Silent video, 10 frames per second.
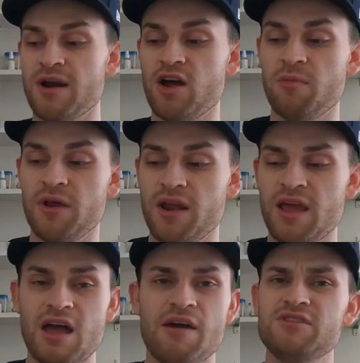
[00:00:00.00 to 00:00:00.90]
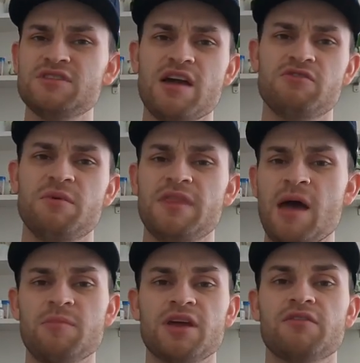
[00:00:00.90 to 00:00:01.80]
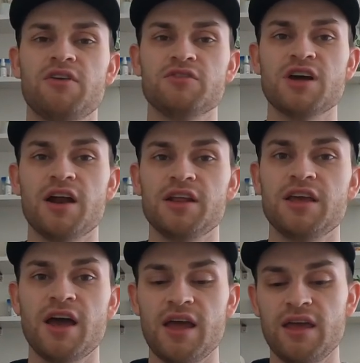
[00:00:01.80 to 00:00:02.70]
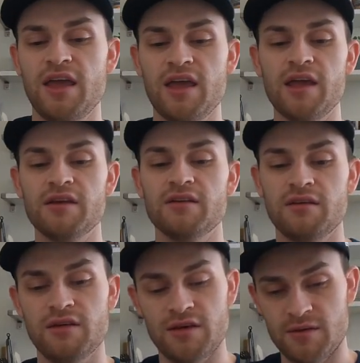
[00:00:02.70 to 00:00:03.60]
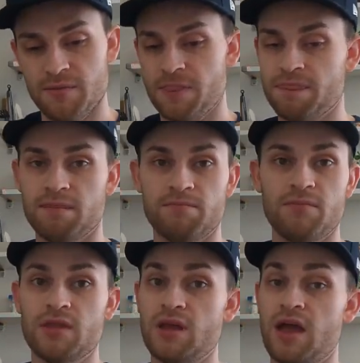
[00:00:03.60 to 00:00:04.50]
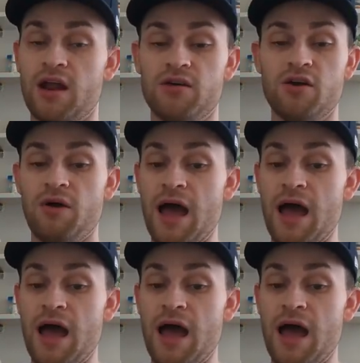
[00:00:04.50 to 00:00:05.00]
right now, but I've just never been that big of an Ohtani guy, and I don't know.